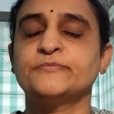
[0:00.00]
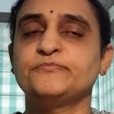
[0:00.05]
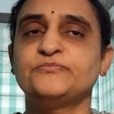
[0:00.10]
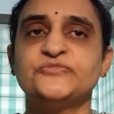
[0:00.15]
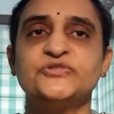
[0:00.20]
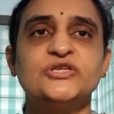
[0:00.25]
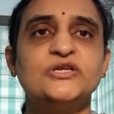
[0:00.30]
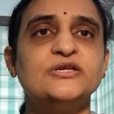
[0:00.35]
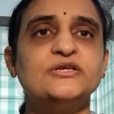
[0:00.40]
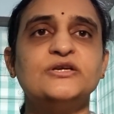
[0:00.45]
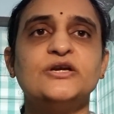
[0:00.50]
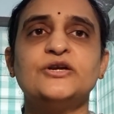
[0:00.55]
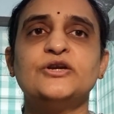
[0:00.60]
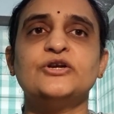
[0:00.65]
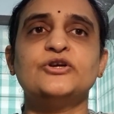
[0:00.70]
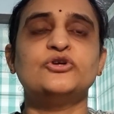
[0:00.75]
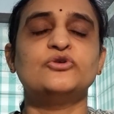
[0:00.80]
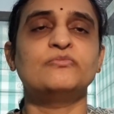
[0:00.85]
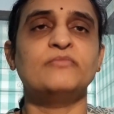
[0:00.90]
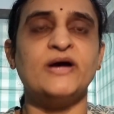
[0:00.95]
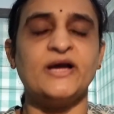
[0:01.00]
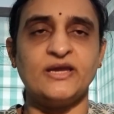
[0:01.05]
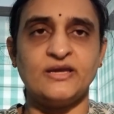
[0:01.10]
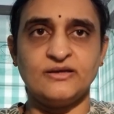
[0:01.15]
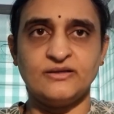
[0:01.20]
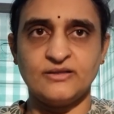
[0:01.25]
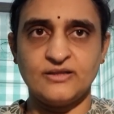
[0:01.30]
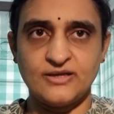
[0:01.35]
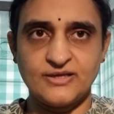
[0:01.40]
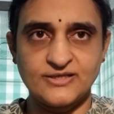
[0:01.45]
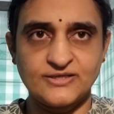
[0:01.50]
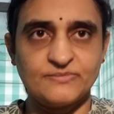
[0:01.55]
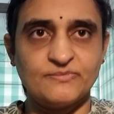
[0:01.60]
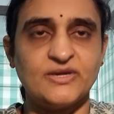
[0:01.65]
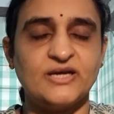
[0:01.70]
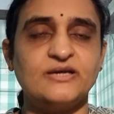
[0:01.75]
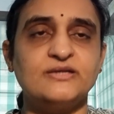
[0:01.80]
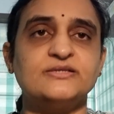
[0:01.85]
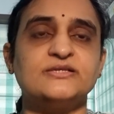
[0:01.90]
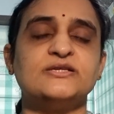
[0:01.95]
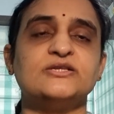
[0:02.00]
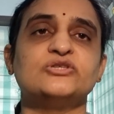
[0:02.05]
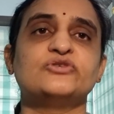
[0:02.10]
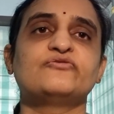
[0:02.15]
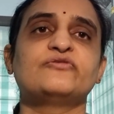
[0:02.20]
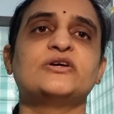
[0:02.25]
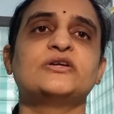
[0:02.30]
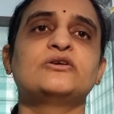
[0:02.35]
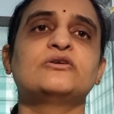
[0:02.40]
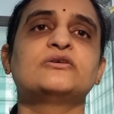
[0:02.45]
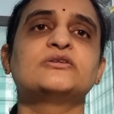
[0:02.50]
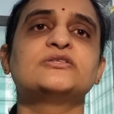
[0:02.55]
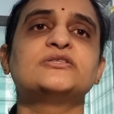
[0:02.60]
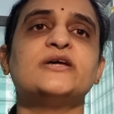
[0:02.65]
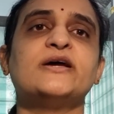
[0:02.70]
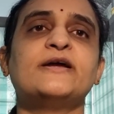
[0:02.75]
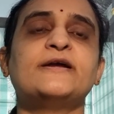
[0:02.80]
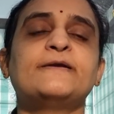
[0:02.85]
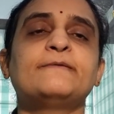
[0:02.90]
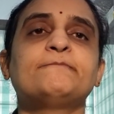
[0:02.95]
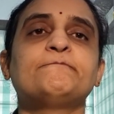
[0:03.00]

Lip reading: cheated into buying these medicines for your child.